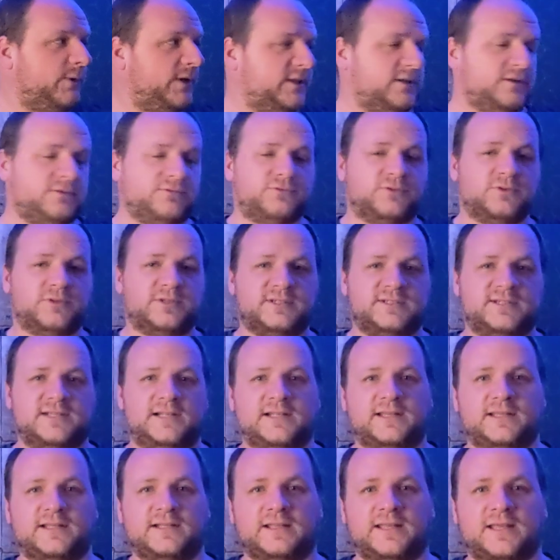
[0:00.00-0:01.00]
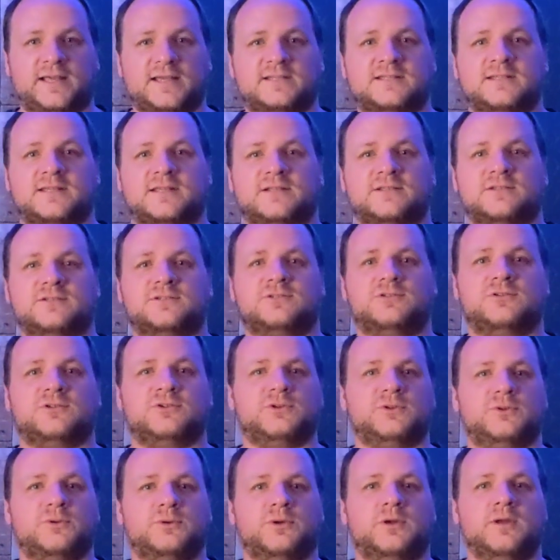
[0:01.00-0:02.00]
waiting for the silicone gaskets
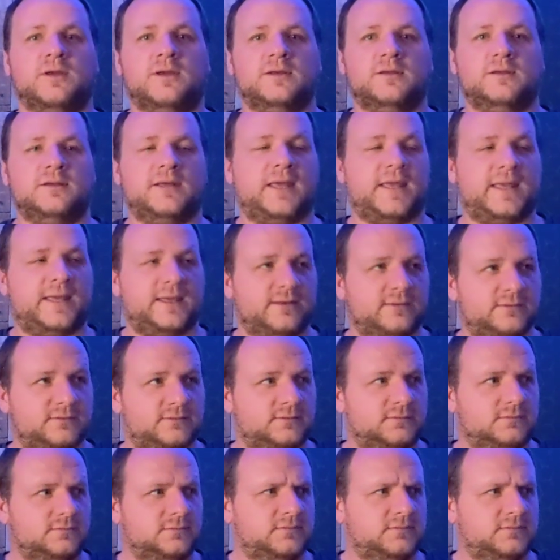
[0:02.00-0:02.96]
to seal.